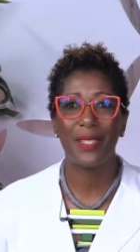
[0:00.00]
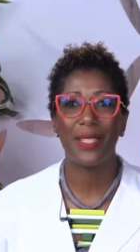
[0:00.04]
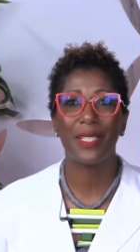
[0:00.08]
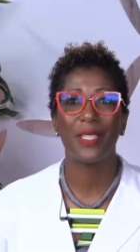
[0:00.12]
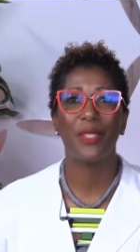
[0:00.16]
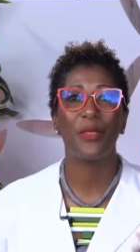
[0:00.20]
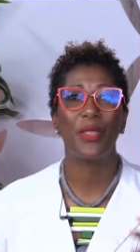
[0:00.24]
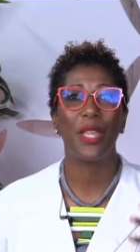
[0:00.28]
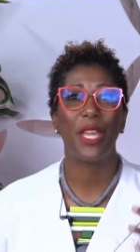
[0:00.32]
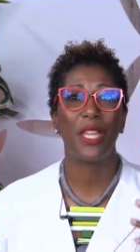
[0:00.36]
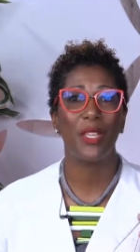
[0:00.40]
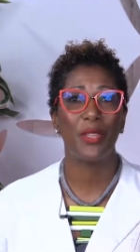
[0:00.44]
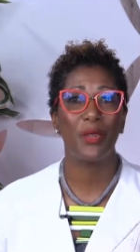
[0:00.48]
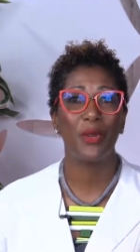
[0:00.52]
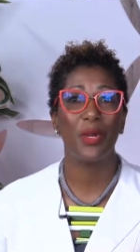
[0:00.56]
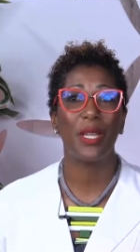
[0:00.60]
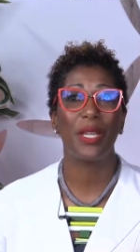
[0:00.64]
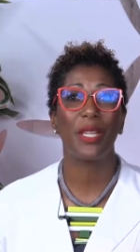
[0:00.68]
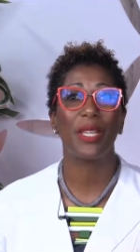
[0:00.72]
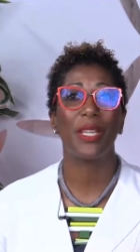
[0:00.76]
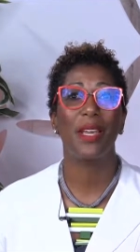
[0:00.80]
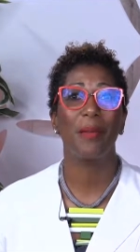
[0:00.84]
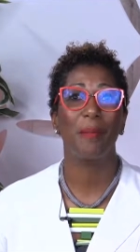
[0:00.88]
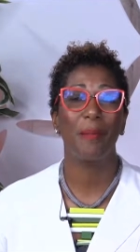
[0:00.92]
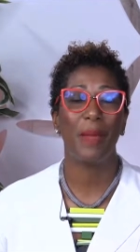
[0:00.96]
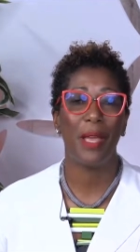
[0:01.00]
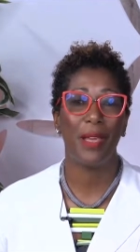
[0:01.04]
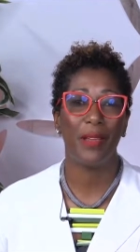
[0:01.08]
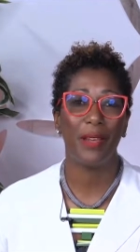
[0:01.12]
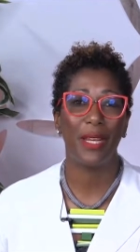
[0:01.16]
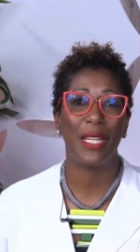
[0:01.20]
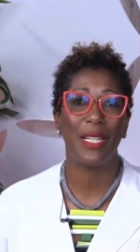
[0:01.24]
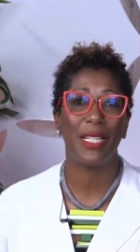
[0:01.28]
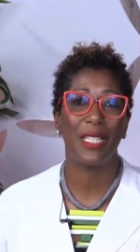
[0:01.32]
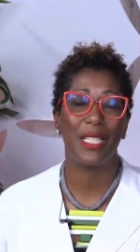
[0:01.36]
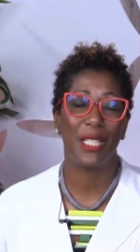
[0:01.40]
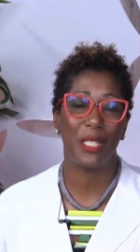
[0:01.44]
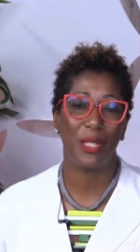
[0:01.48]
so that you can come out
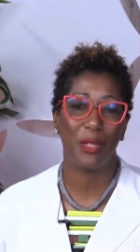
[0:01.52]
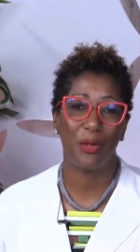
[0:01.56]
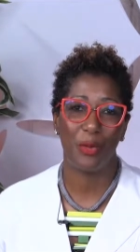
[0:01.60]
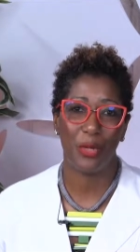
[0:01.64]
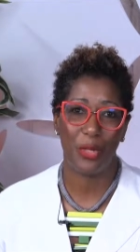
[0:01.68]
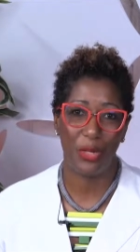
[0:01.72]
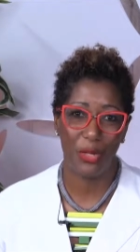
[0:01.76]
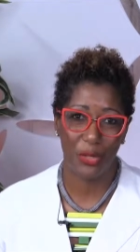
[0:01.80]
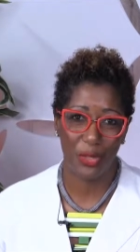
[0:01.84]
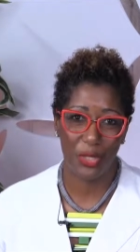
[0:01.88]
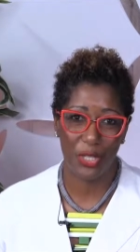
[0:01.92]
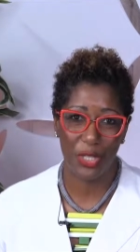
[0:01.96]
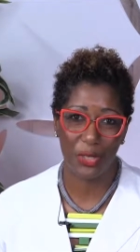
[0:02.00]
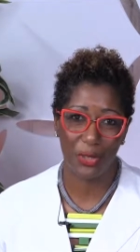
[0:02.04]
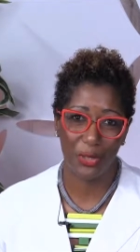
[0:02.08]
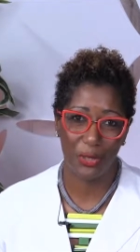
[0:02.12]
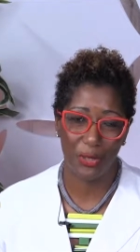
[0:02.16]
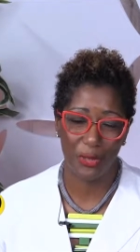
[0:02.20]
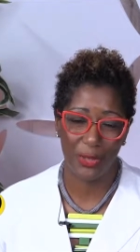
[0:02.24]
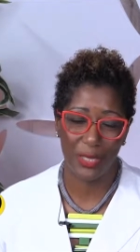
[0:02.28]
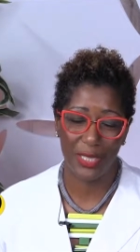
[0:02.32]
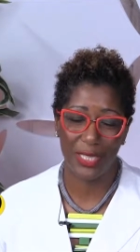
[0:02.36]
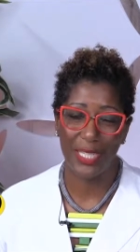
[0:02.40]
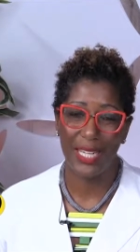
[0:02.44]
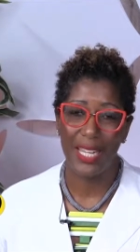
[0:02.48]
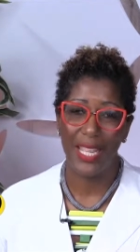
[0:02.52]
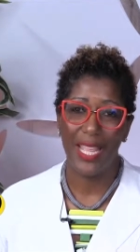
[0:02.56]
and deal with your children.